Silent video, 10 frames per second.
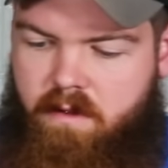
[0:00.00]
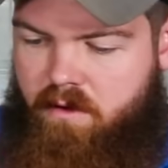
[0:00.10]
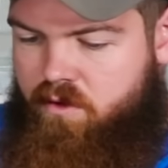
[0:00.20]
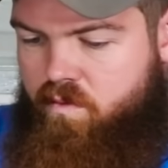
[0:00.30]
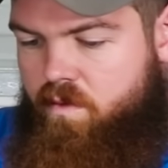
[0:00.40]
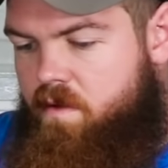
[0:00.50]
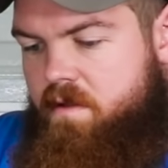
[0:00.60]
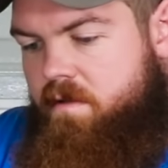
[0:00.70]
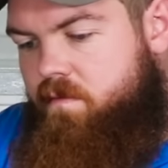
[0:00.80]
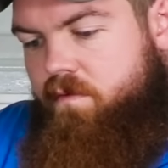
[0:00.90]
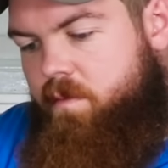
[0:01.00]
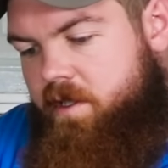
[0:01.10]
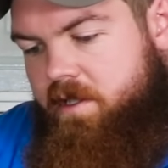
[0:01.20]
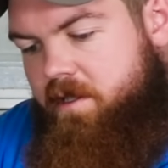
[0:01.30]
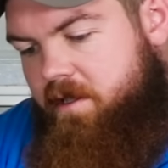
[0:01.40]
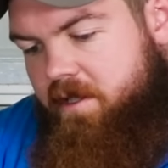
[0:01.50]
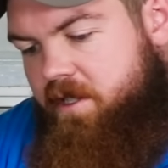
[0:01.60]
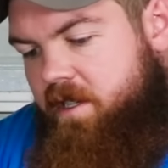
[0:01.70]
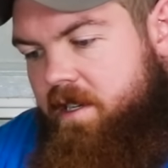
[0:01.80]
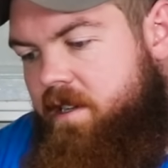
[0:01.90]
There's one.
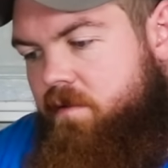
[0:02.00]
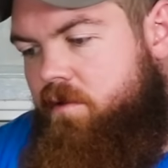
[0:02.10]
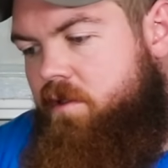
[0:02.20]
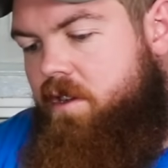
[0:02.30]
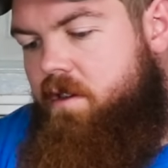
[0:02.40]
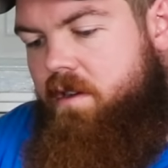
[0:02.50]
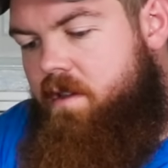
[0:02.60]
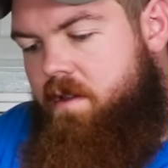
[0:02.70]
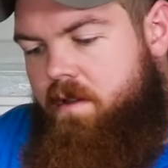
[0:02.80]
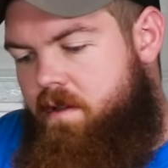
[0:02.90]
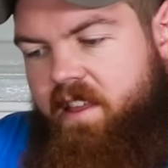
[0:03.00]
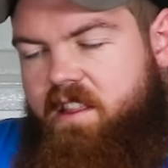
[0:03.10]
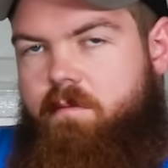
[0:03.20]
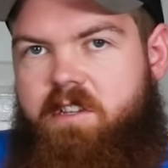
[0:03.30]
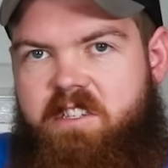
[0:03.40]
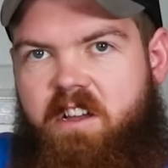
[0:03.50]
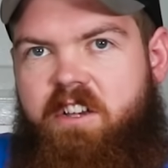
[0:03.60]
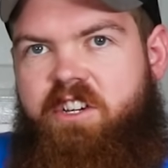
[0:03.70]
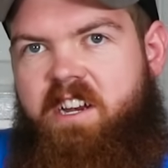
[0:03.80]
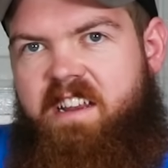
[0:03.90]
Massage that in real good. I think the
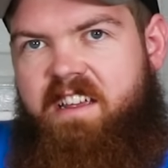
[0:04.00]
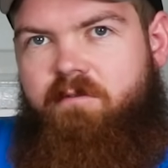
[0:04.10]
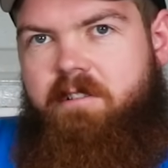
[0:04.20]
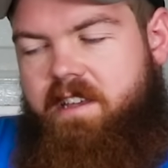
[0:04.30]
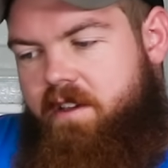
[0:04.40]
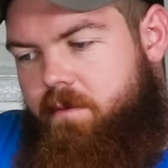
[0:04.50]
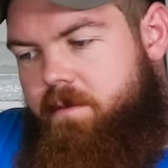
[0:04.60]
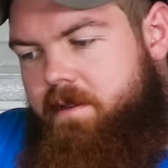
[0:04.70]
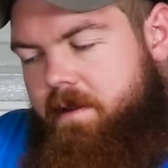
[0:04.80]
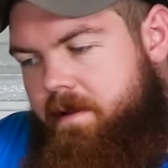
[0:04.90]
massaging it in really helps.